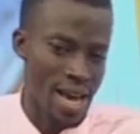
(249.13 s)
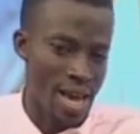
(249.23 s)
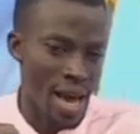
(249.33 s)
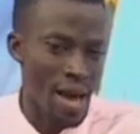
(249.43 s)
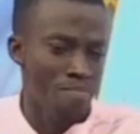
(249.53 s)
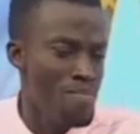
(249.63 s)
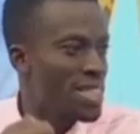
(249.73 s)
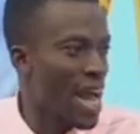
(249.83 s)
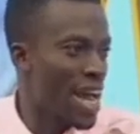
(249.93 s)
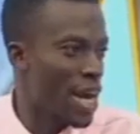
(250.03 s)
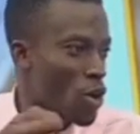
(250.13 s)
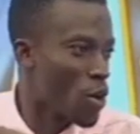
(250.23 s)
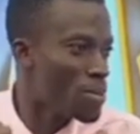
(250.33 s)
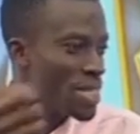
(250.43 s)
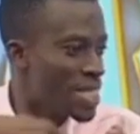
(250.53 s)
a measure
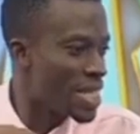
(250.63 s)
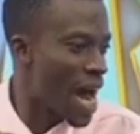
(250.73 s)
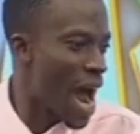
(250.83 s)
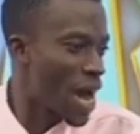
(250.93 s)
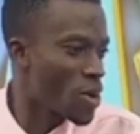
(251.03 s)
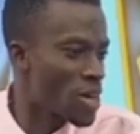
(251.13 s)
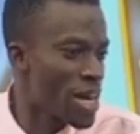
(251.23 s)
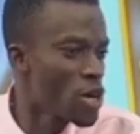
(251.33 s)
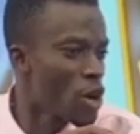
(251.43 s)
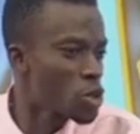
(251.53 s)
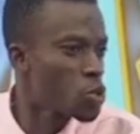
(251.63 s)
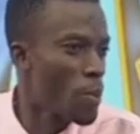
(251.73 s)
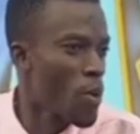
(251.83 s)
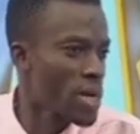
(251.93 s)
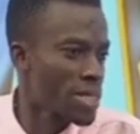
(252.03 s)
economics, and then he got to
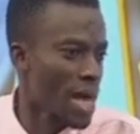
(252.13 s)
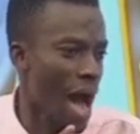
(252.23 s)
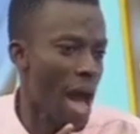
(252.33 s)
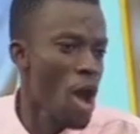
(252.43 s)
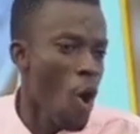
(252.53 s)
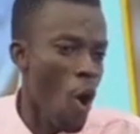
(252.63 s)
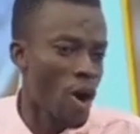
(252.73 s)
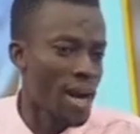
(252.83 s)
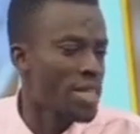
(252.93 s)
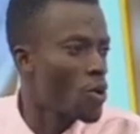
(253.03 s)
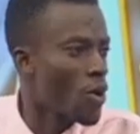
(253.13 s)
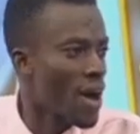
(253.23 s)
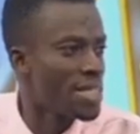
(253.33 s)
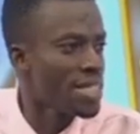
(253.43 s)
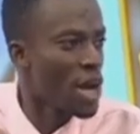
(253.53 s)
a point or
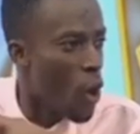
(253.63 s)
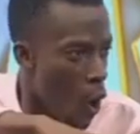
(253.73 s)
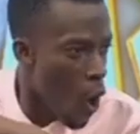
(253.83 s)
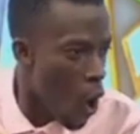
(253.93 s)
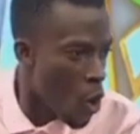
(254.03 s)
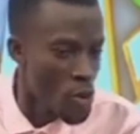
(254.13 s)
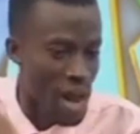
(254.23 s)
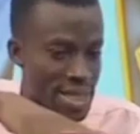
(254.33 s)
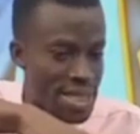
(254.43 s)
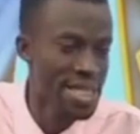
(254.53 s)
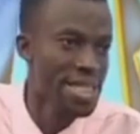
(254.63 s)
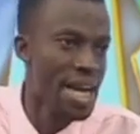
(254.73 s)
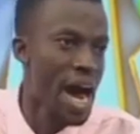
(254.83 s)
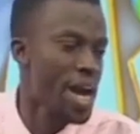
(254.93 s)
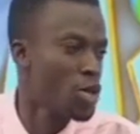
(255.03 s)
categorizing the whole we are seeing
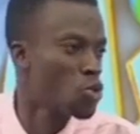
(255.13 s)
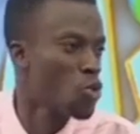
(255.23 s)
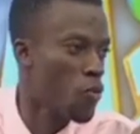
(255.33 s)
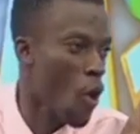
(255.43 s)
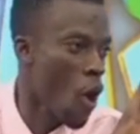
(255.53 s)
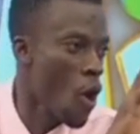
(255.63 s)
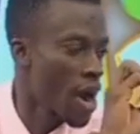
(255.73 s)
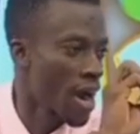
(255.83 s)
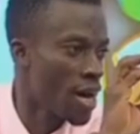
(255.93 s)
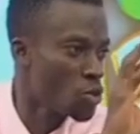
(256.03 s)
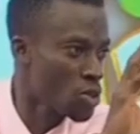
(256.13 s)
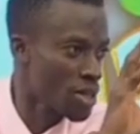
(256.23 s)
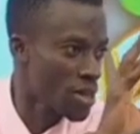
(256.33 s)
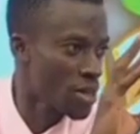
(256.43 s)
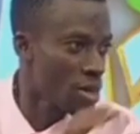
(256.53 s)
into 4
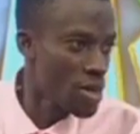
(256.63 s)
countries,